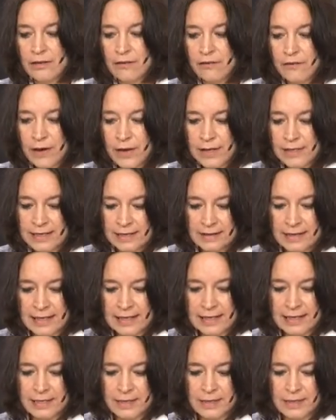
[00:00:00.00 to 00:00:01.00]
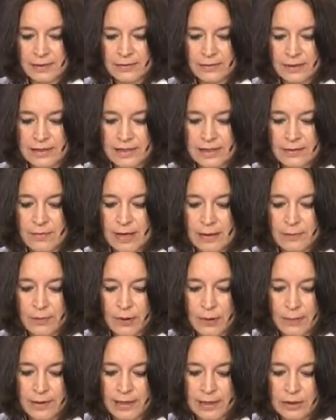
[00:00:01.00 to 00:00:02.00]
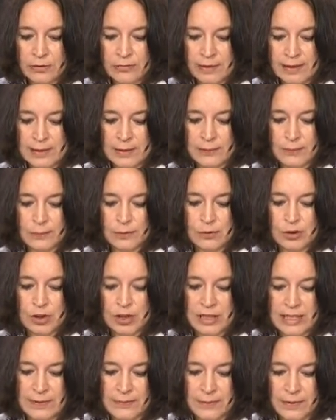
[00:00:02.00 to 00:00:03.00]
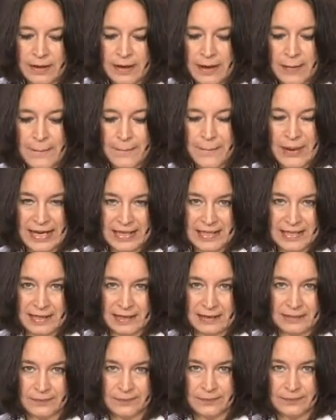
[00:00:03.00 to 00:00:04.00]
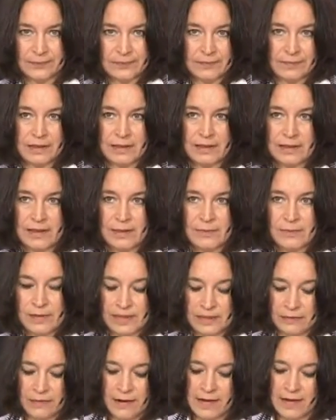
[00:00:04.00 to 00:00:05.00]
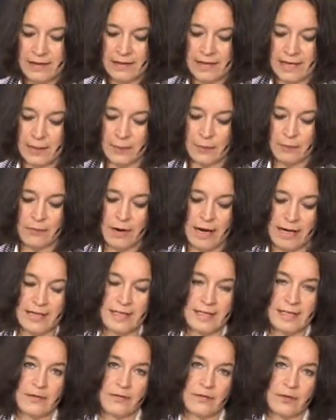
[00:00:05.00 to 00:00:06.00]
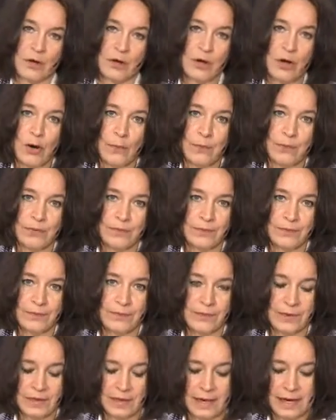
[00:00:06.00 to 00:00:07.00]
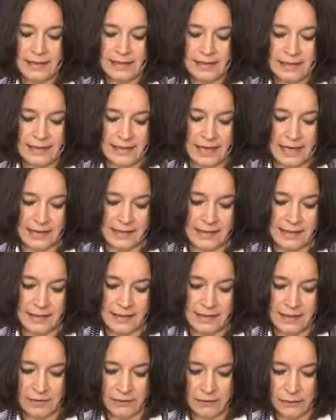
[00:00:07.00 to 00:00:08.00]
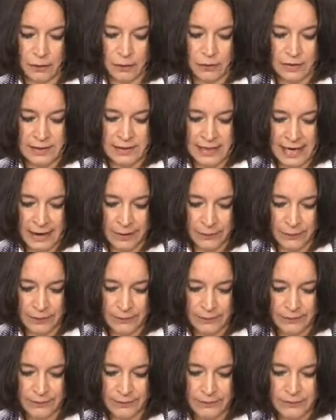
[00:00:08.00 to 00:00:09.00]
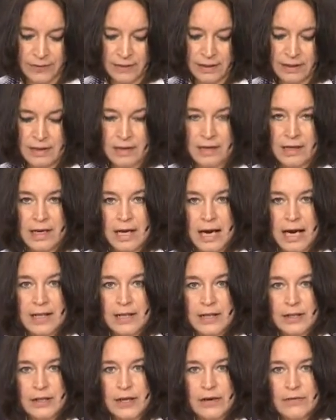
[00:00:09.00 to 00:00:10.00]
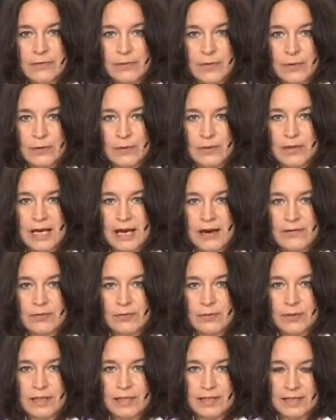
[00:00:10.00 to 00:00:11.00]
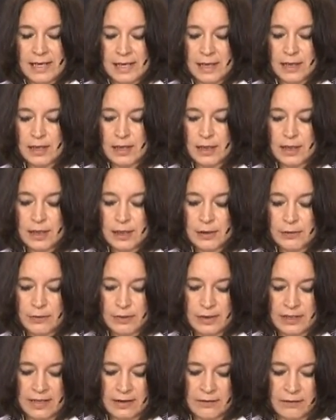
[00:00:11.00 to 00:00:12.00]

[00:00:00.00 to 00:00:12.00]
The first thing they need to do is to make public transport cheaper and better. But if anything, prices have gone up and standards have gone down. And the government would have to undertake huge